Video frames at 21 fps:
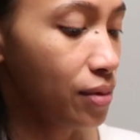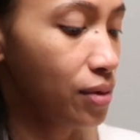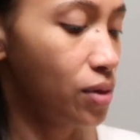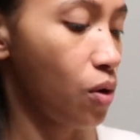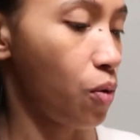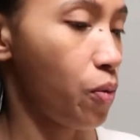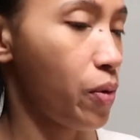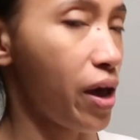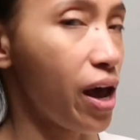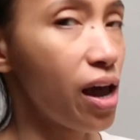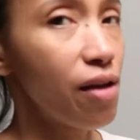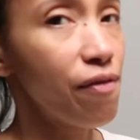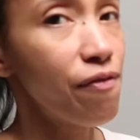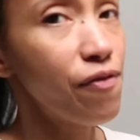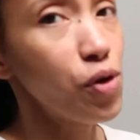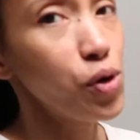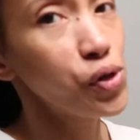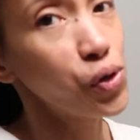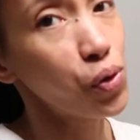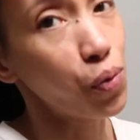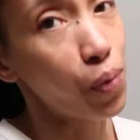So we had a
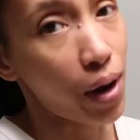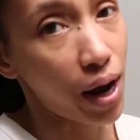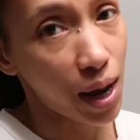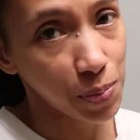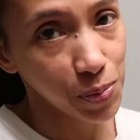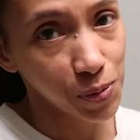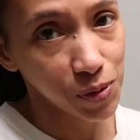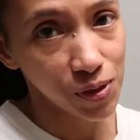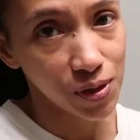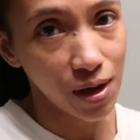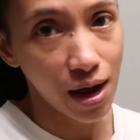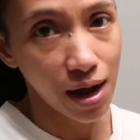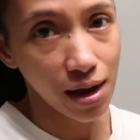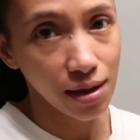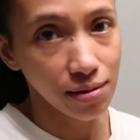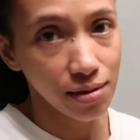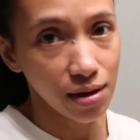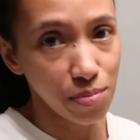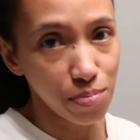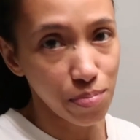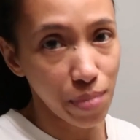few scraps that
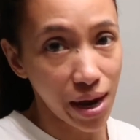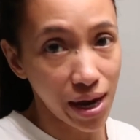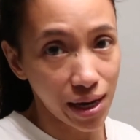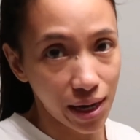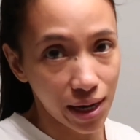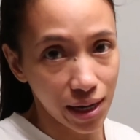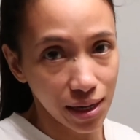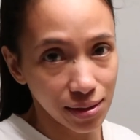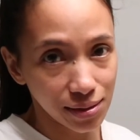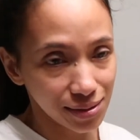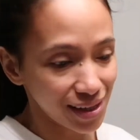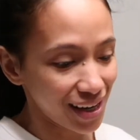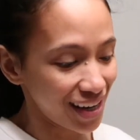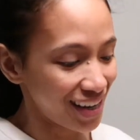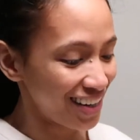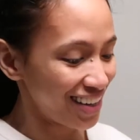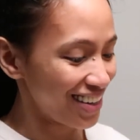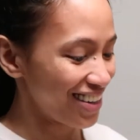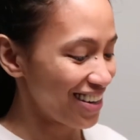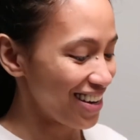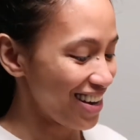didn't make it.
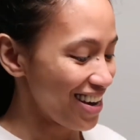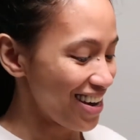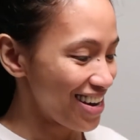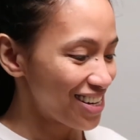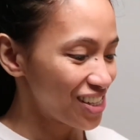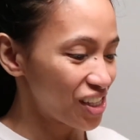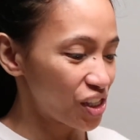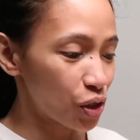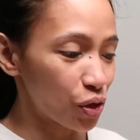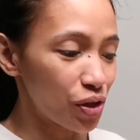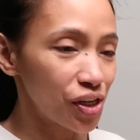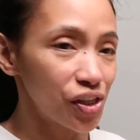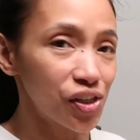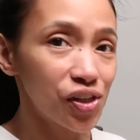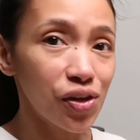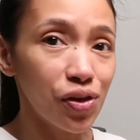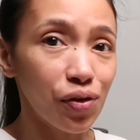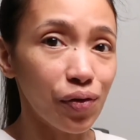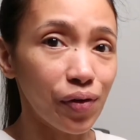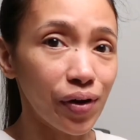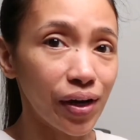So these
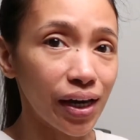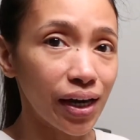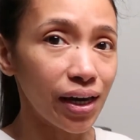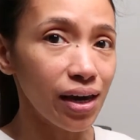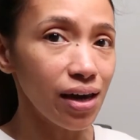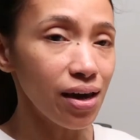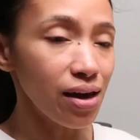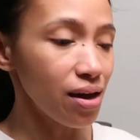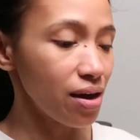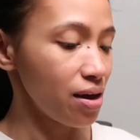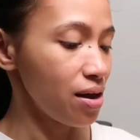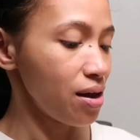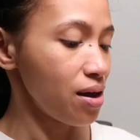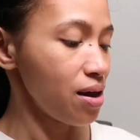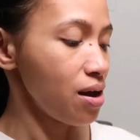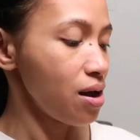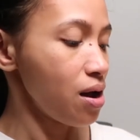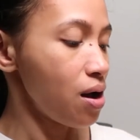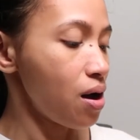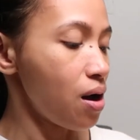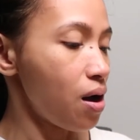3
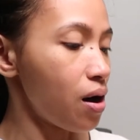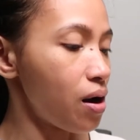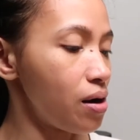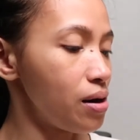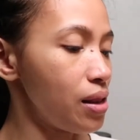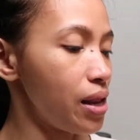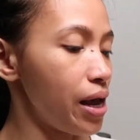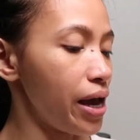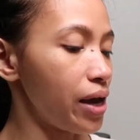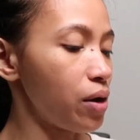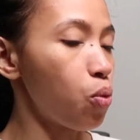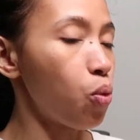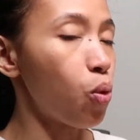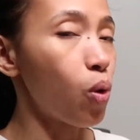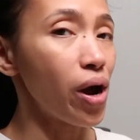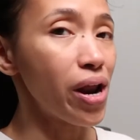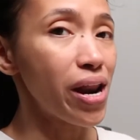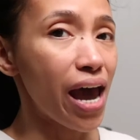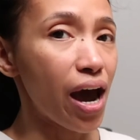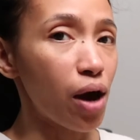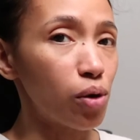are like
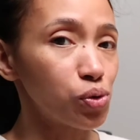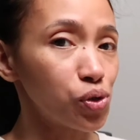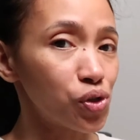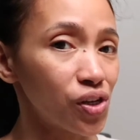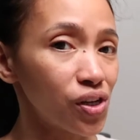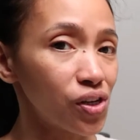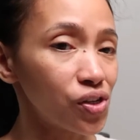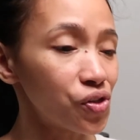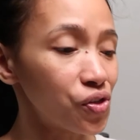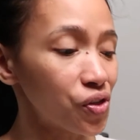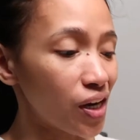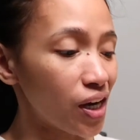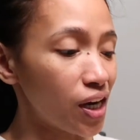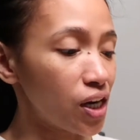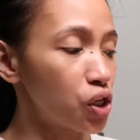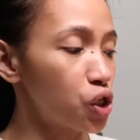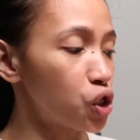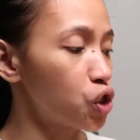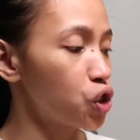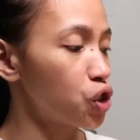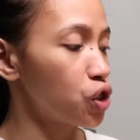1 ounces
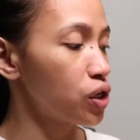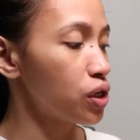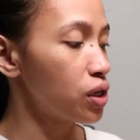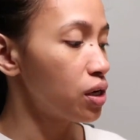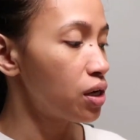each.